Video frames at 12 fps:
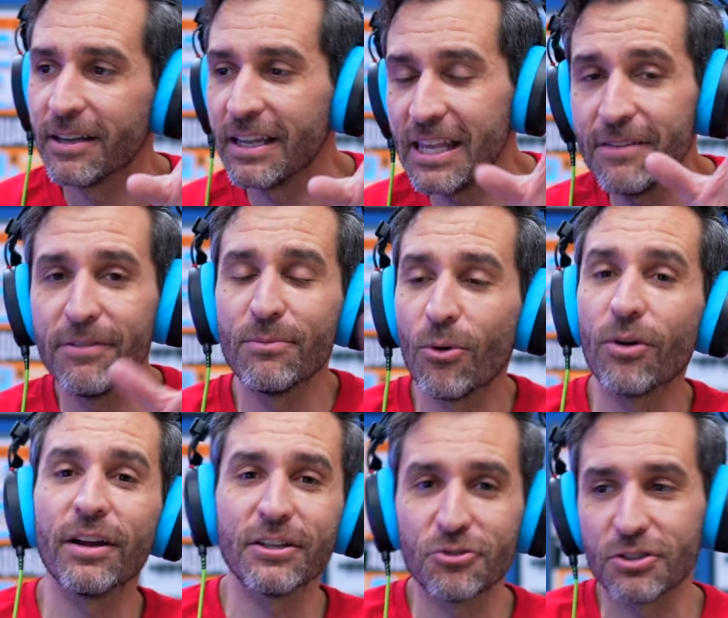even more
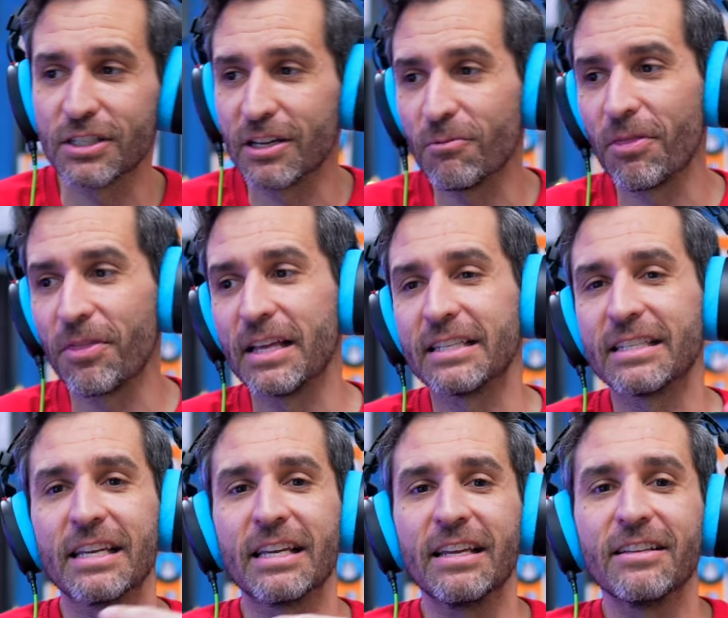interesting with this
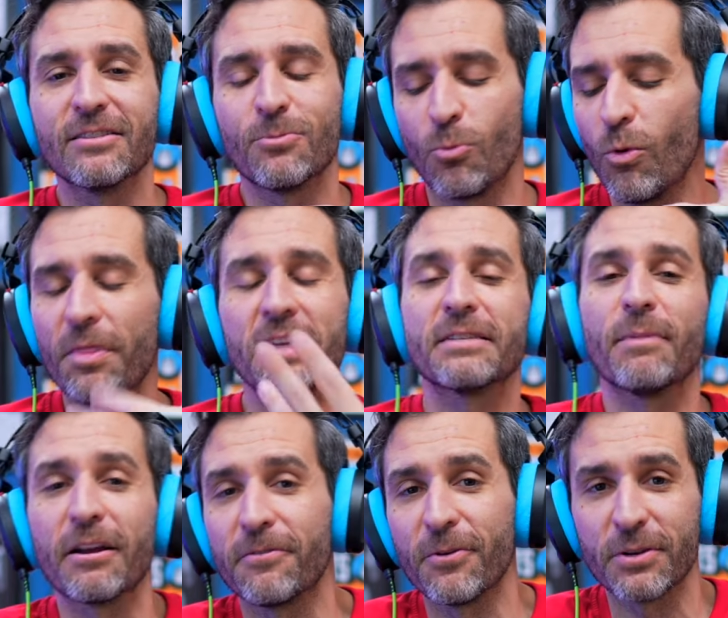is what this
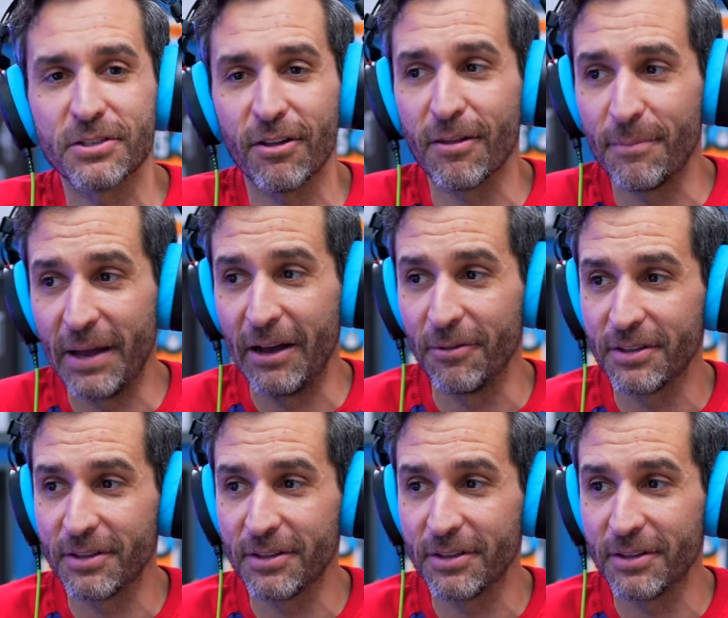microphone is all about,